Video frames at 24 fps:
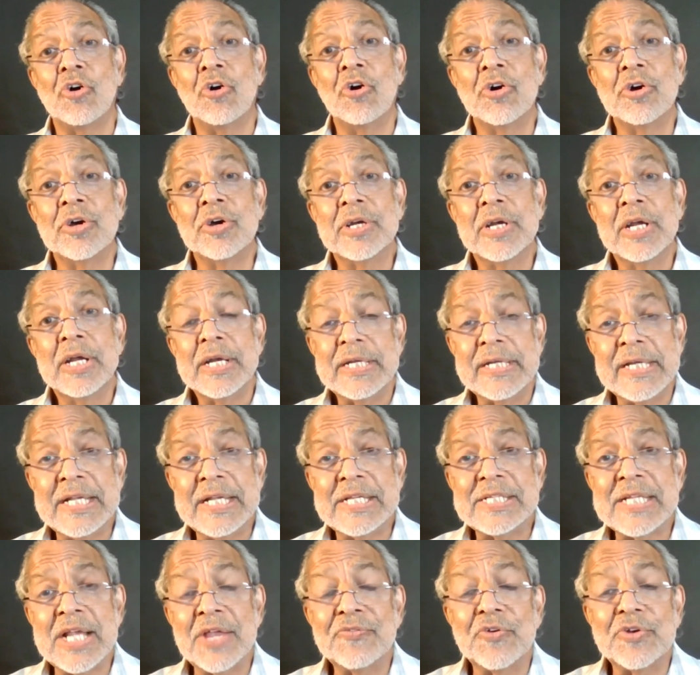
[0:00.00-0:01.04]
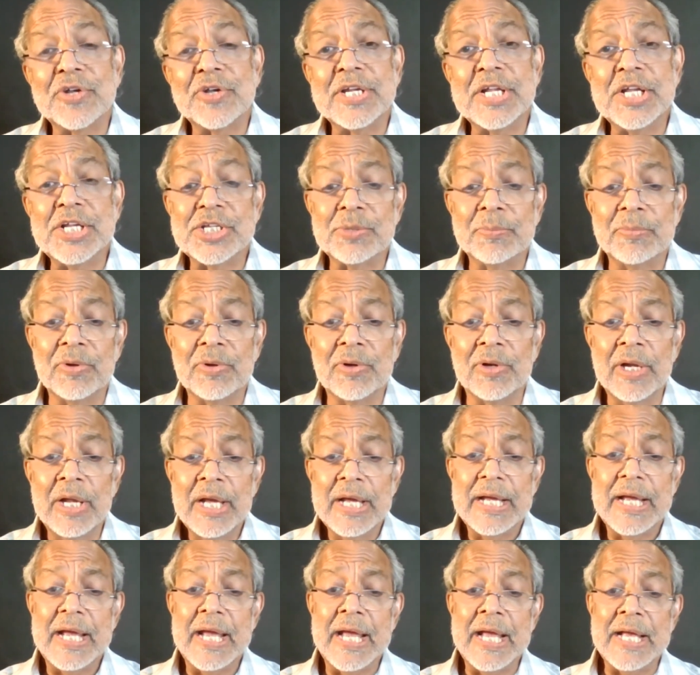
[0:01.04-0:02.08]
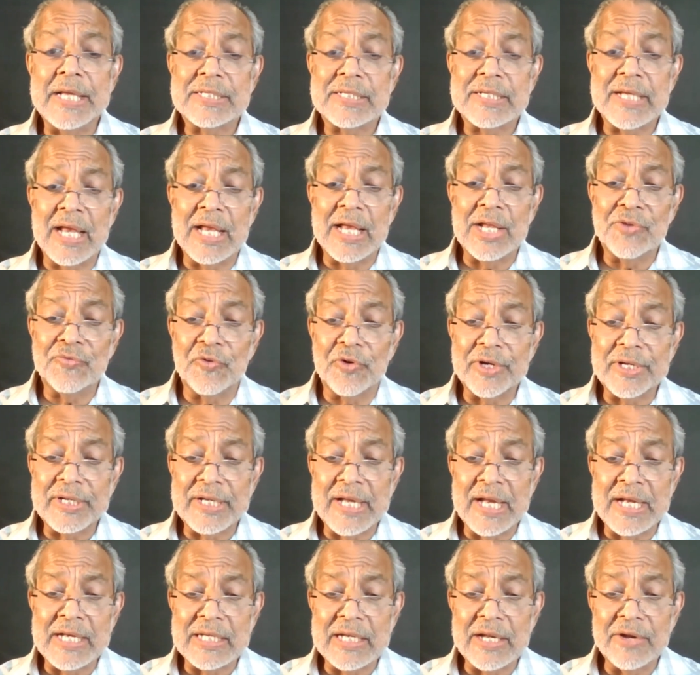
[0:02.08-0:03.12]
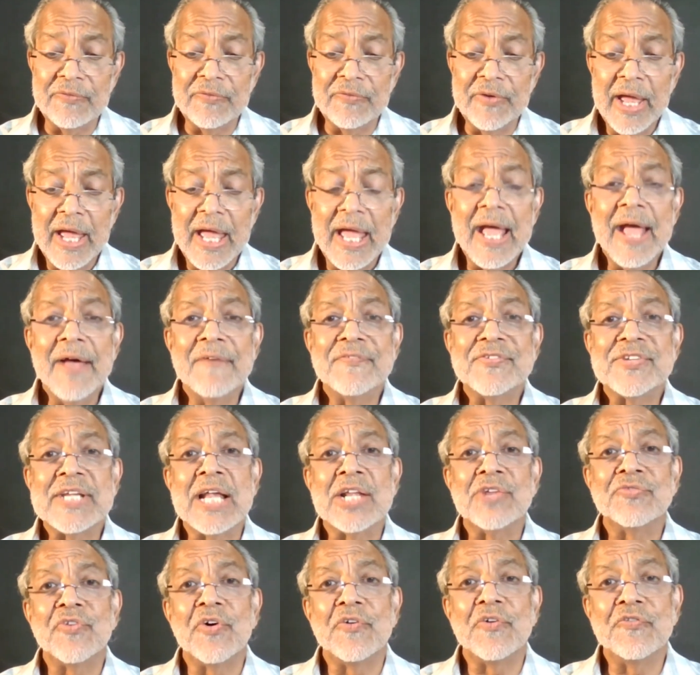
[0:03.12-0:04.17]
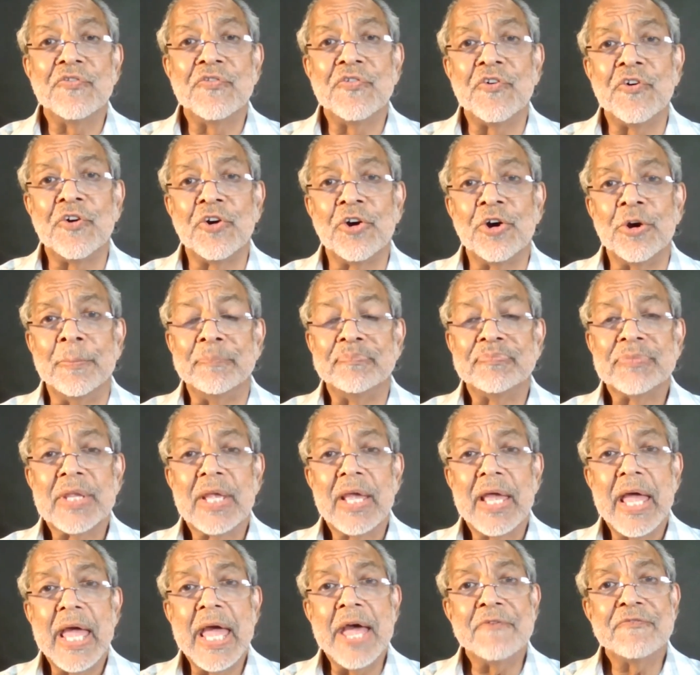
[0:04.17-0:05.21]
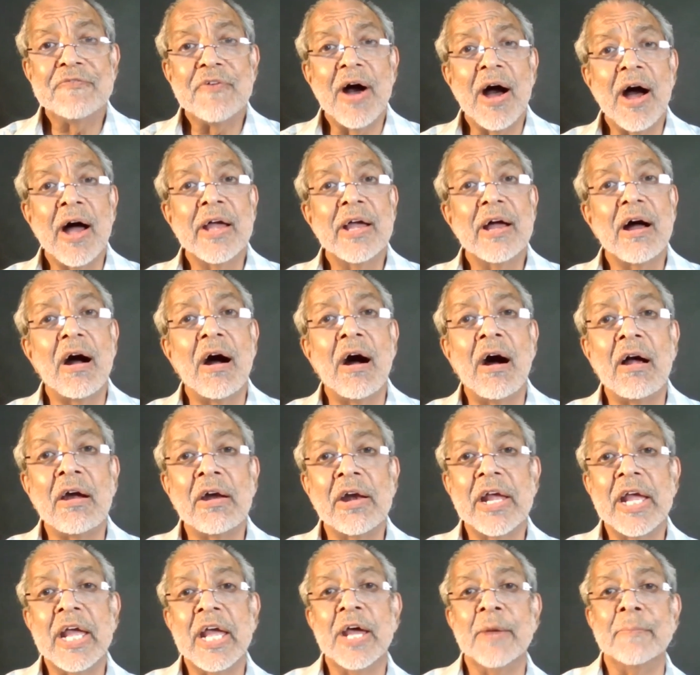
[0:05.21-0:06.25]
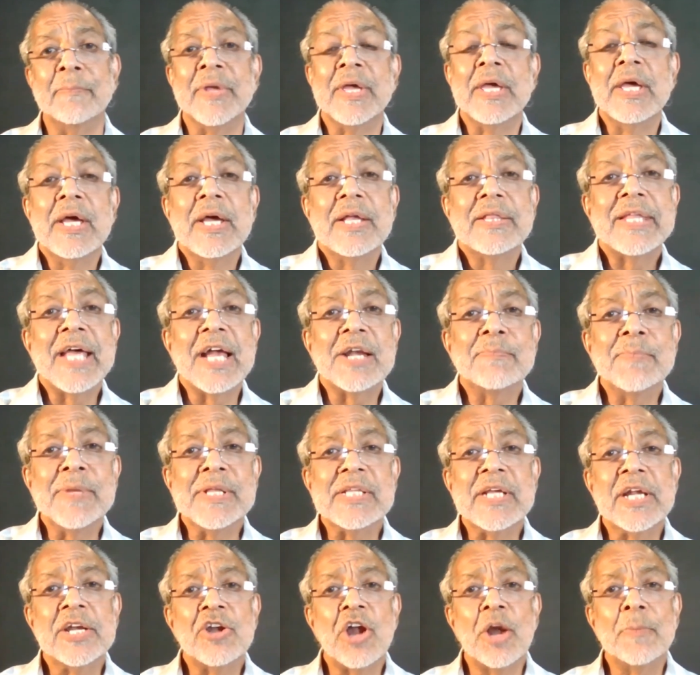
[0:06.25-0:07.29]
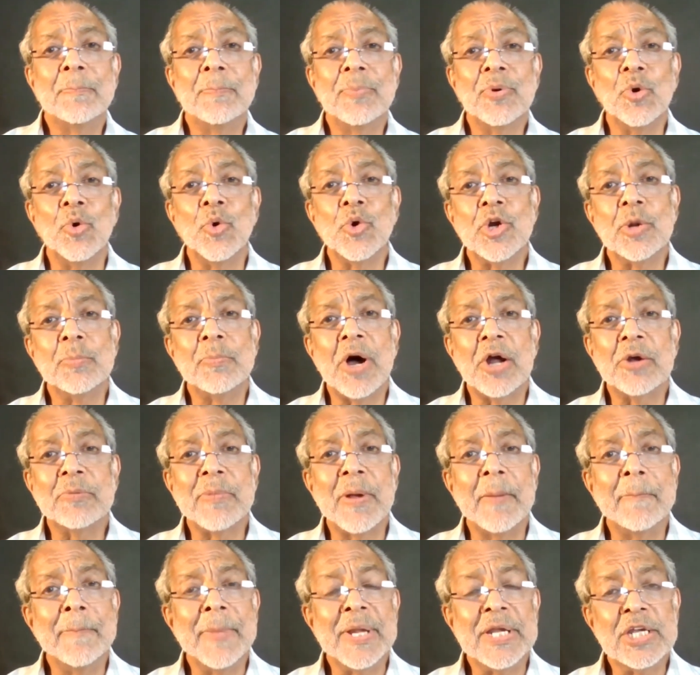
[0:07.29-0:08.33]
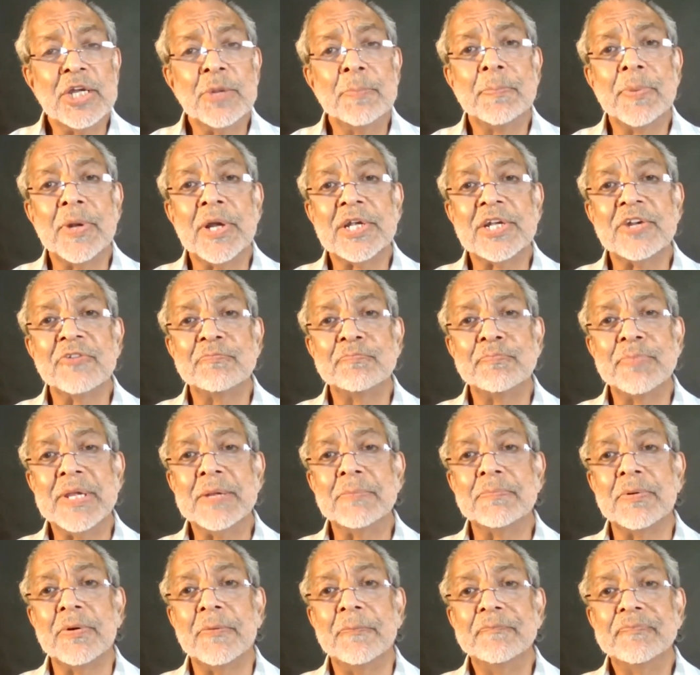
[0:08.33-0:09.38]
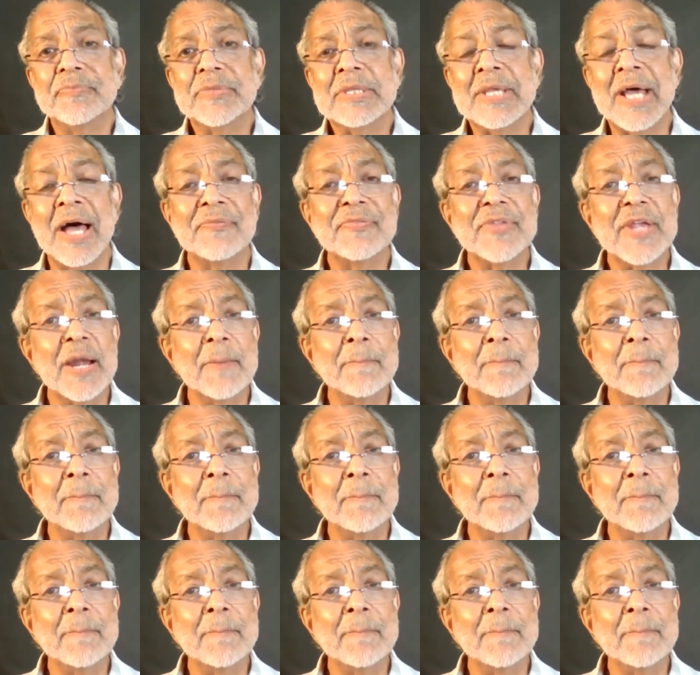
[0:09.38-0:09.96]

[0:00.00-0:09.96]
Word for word: strong, T stands for teachable, A stands for attentive, F stands for firm. F I R M. That means they're not blown about by manipulative people. Mm. Now,